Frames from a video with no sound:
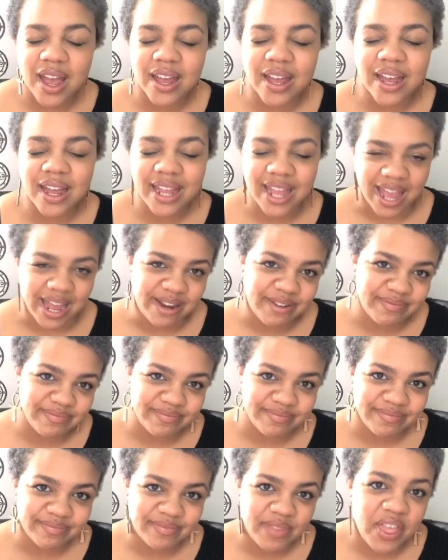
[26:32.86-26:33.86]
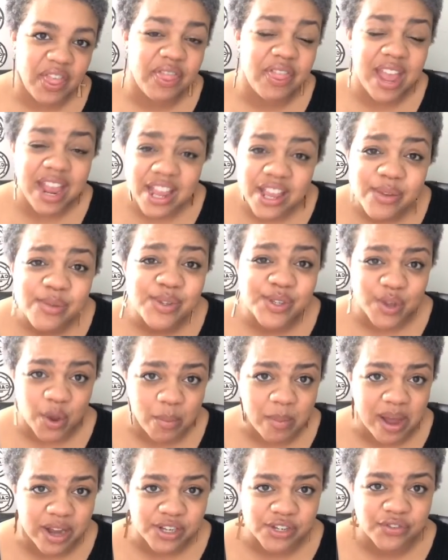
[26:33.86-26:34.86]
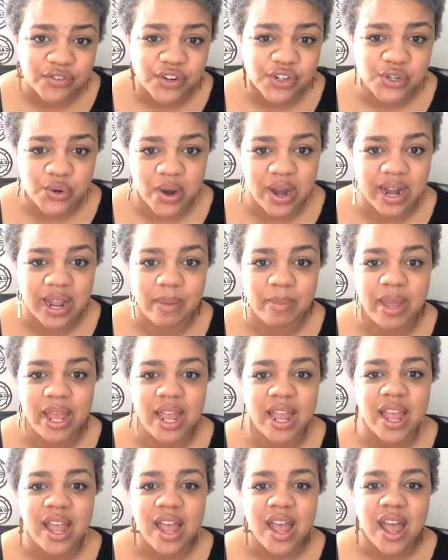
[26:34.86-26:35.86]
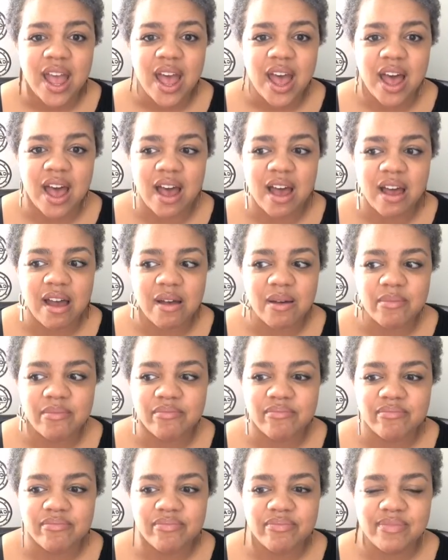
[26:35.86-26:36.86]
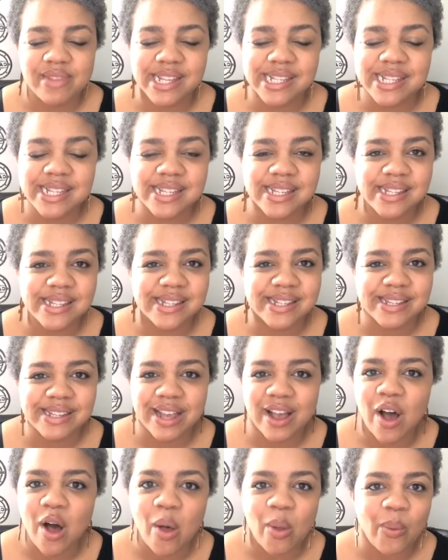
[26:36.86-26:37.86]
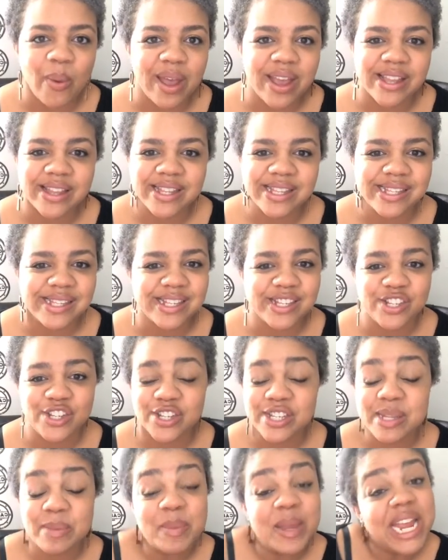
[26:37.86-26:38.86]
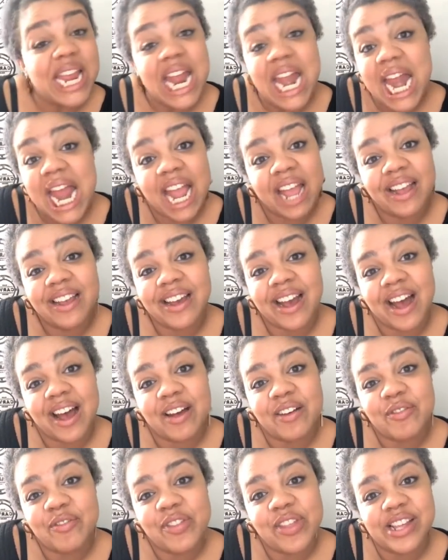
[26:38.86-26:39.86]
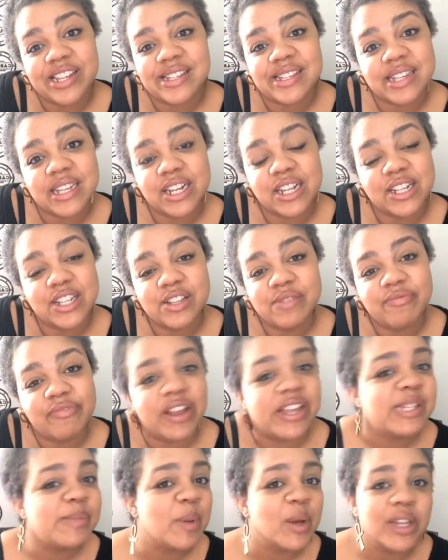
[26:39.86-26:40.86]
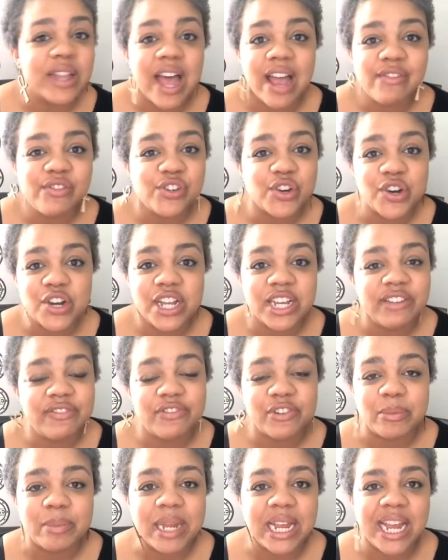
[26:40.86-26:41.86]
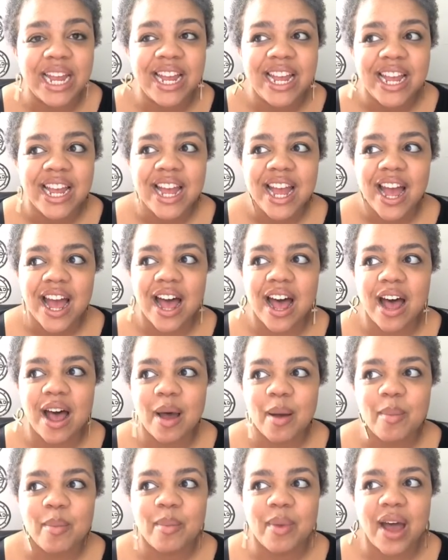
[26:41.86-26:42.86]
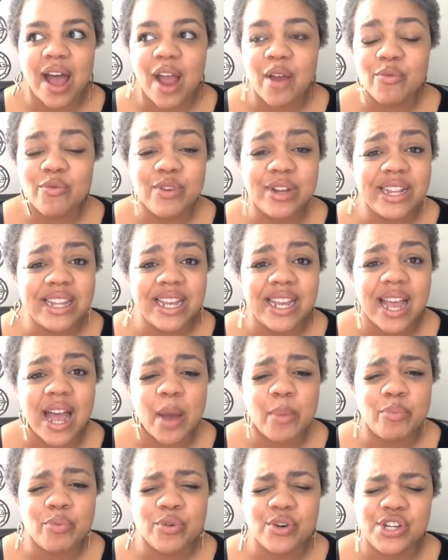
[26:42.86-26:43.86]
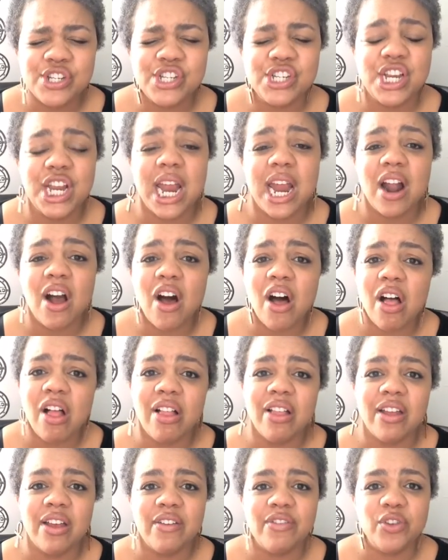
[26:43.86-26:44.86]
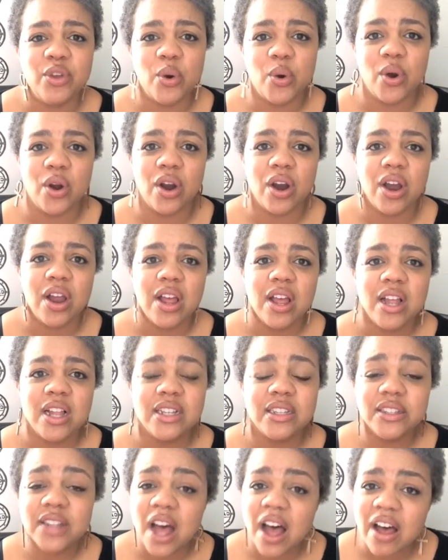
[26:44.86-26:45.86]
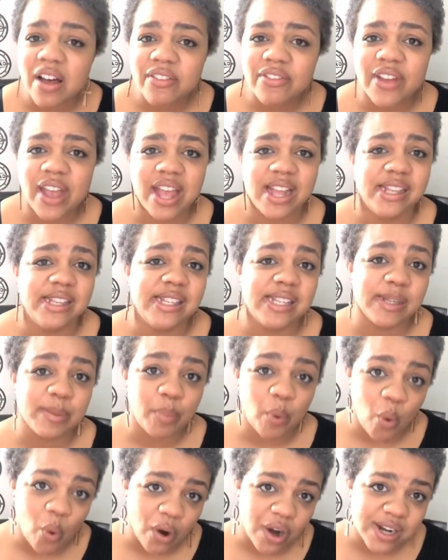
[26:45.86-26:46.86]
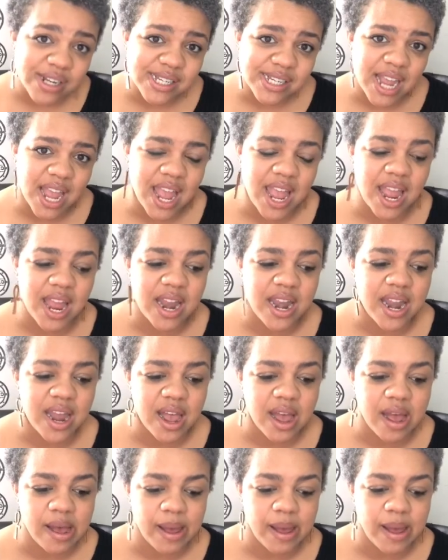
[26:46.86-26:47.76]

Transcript: Again, thank you so much for joining me. This is just the beginning of this little Facebook Live journey for me. I really appreciate all of your love and support. And